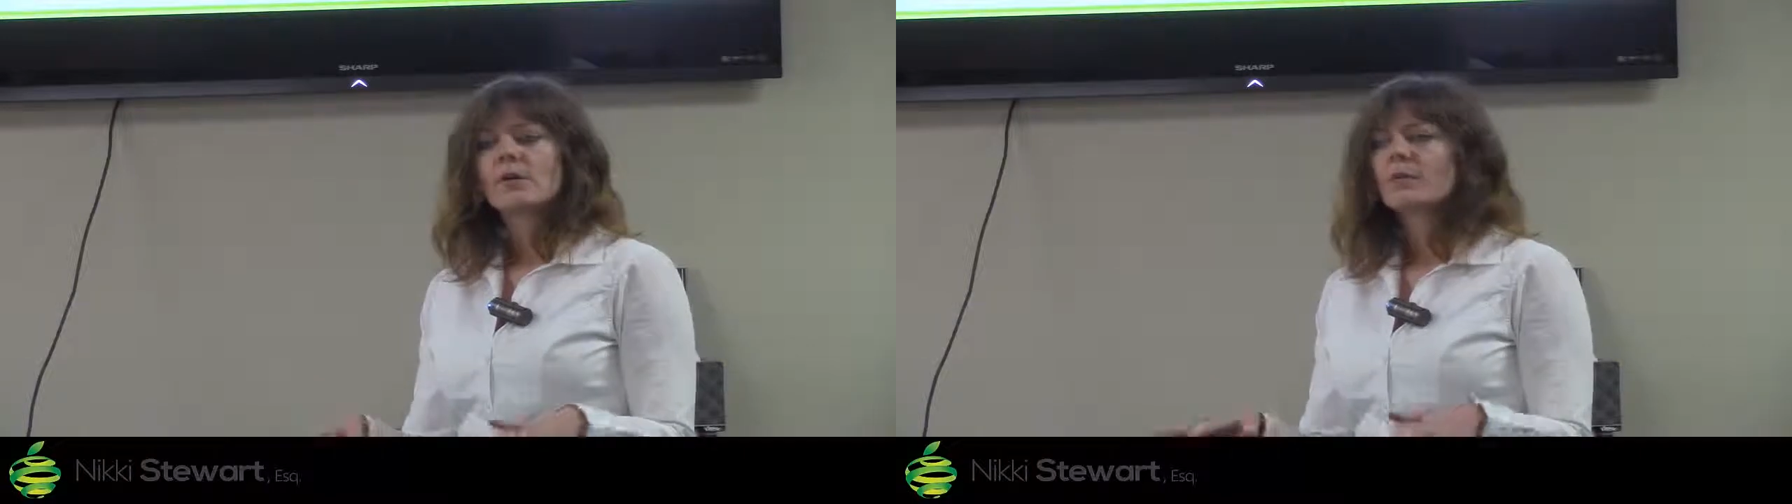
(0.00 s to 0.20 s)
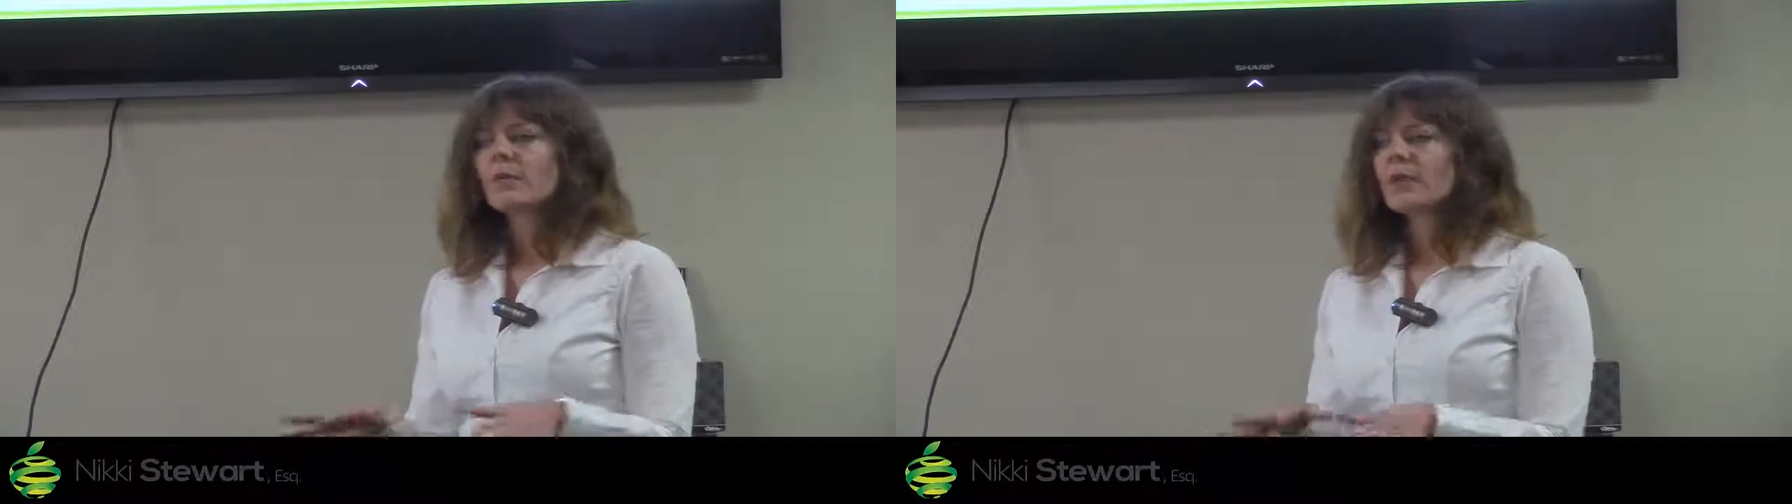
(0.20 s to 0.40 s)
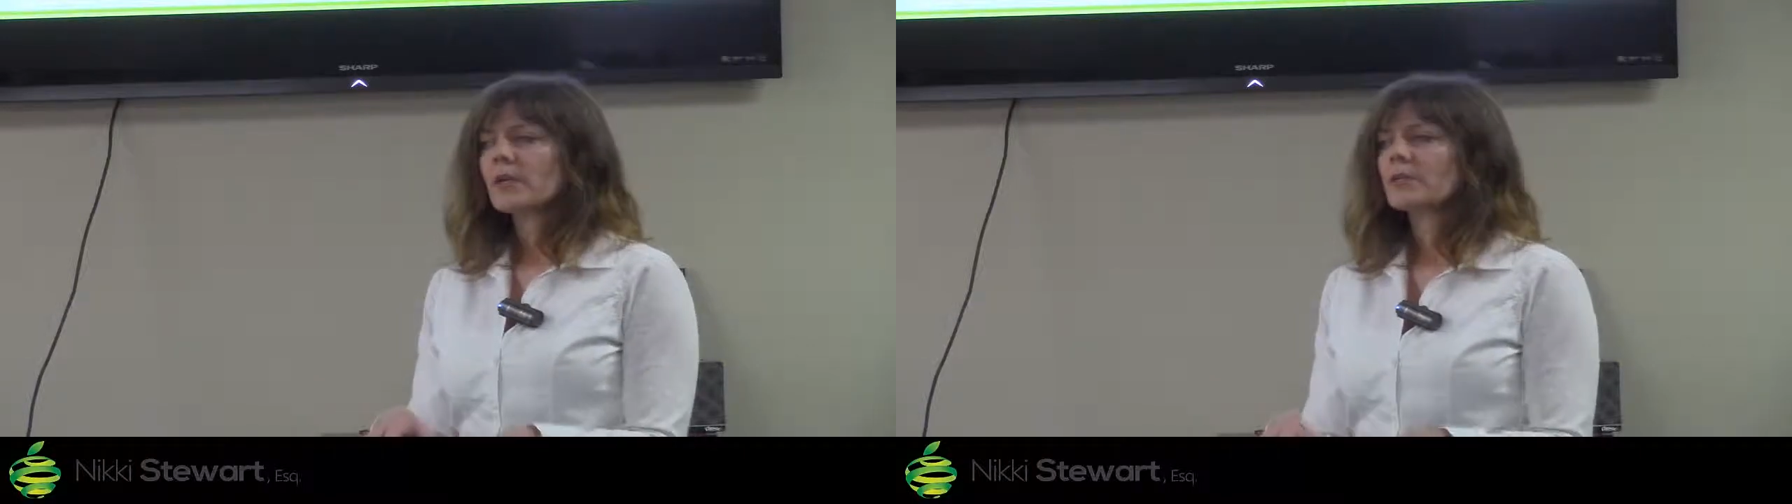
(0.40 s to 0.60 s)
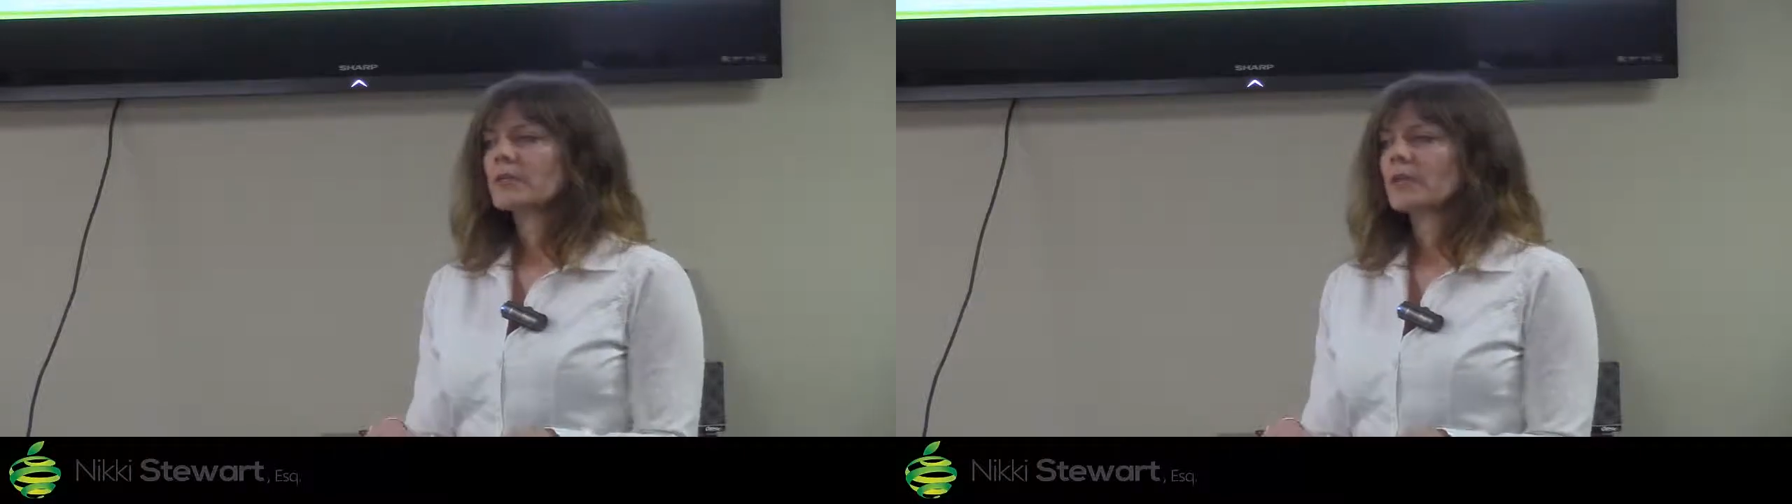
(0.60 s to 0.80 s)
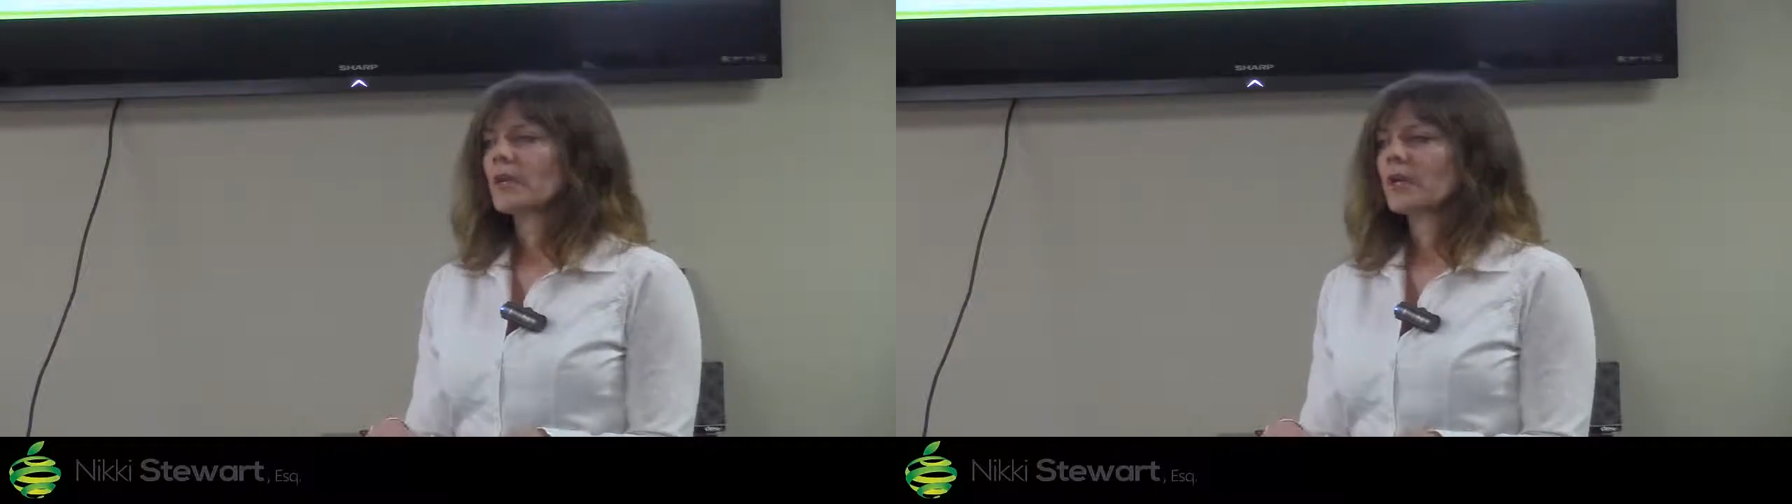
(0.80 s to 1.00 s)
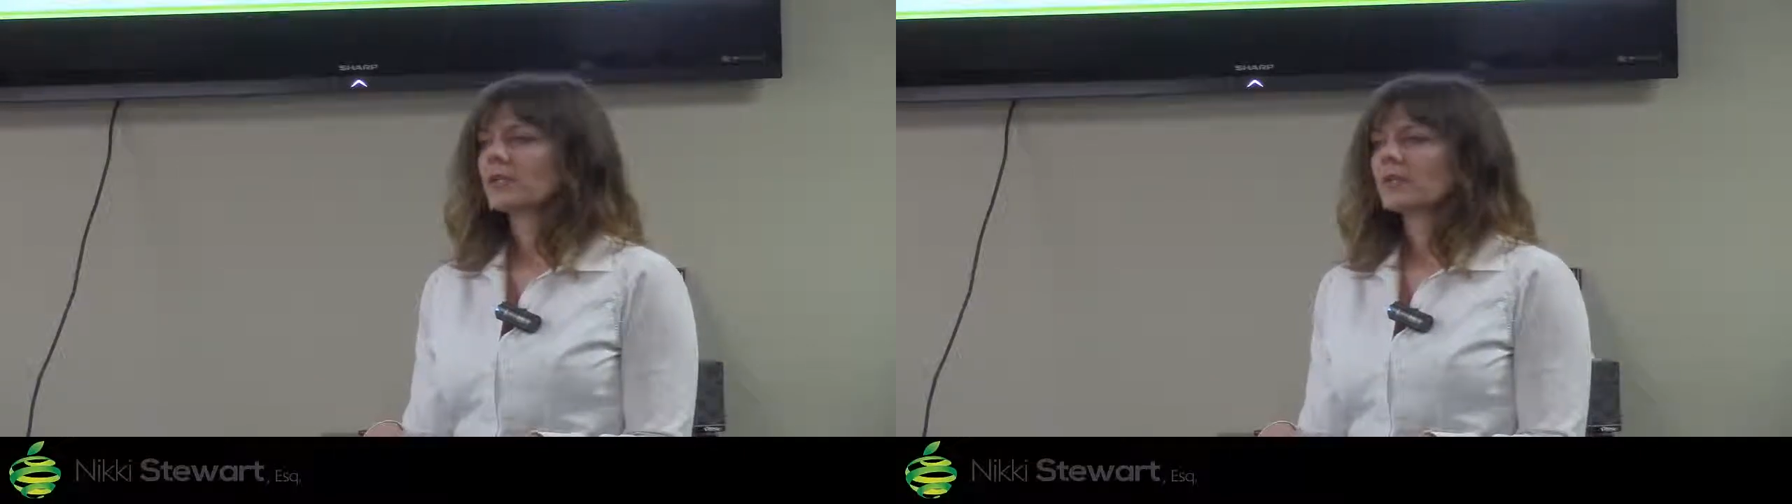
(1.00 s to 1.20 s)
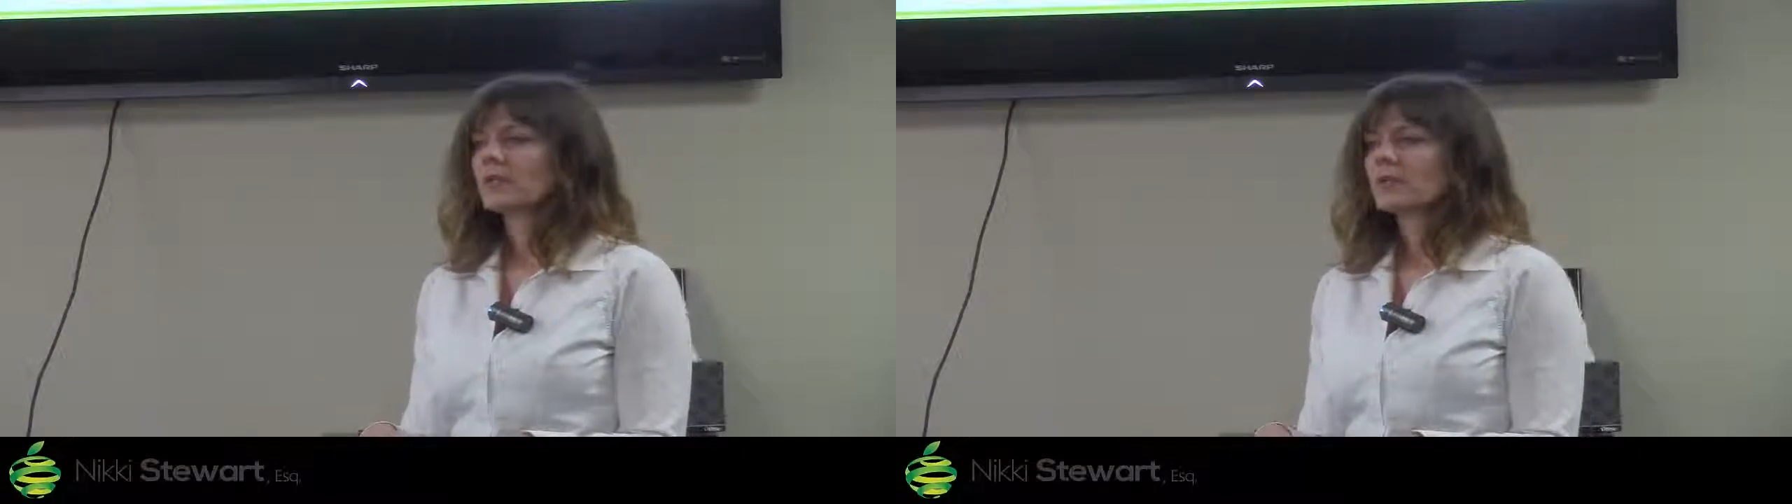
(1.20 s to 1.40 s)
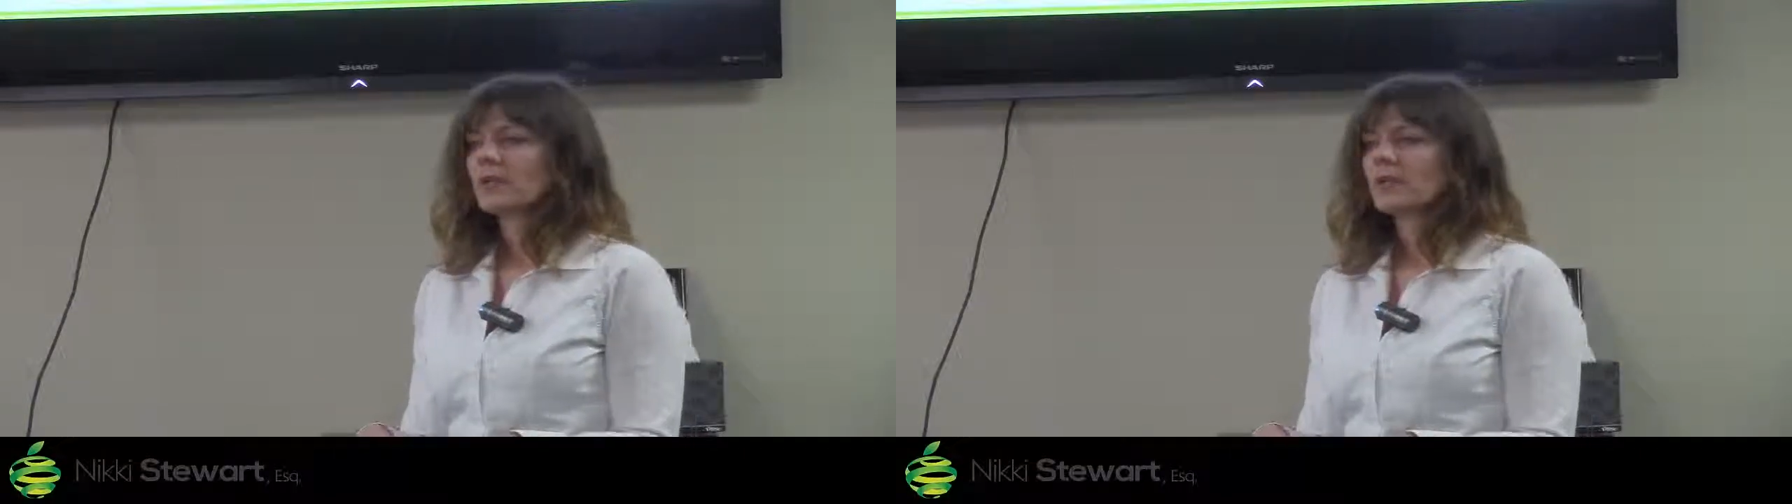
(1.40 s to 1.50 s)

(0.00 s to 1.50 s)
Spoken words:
We don't see it,